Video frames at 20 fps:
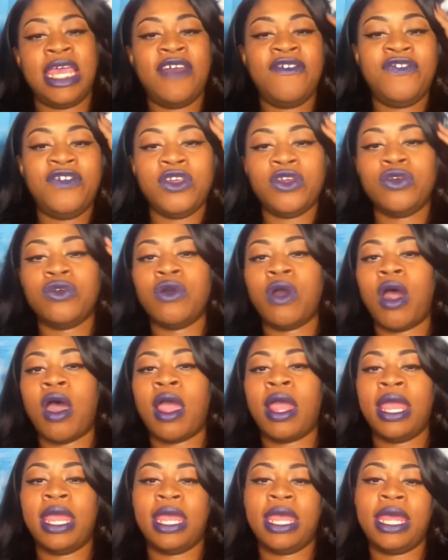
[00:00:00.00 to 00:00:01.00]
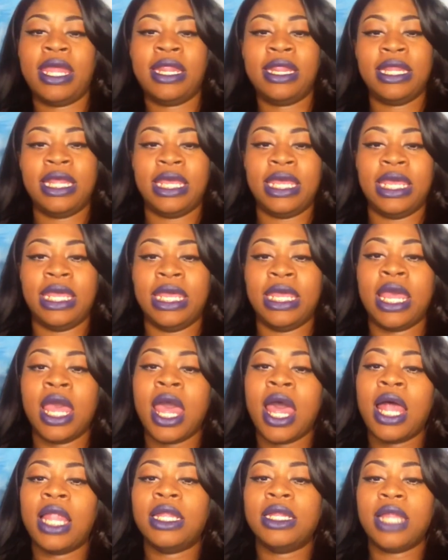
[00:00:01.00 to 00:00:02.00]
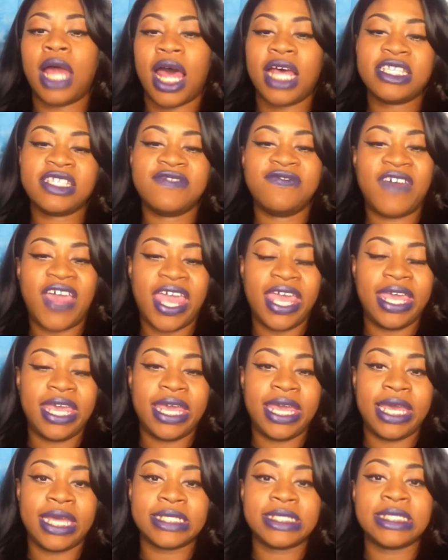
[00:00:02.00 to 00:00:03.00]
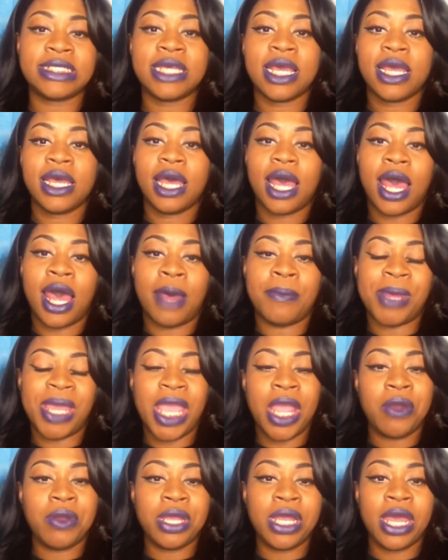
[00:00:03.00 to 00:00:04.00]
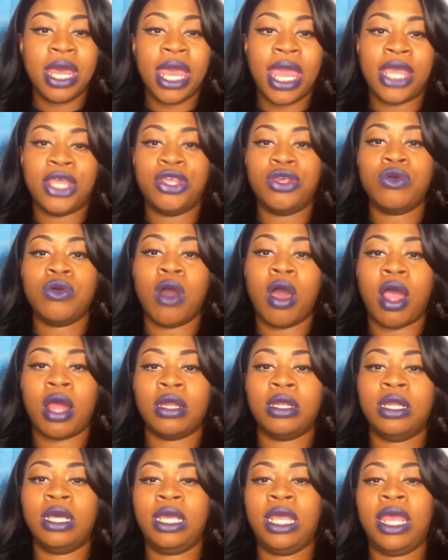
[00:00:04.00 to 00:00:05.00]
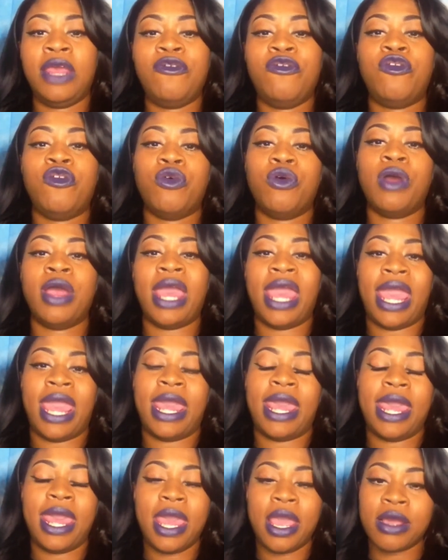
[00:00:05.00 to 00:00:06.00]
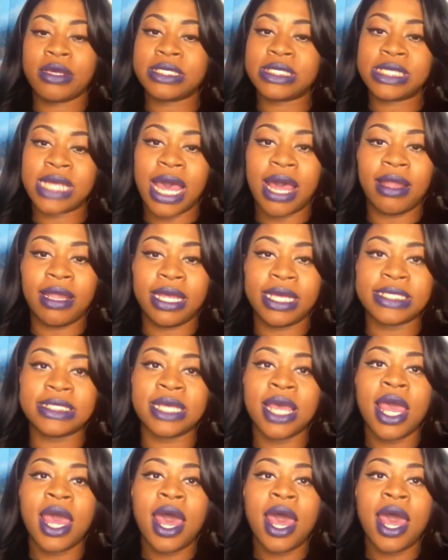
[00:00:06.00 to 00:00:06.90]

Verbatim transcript: If you are in the Las Vegas um, area and you are looking for a hairstylist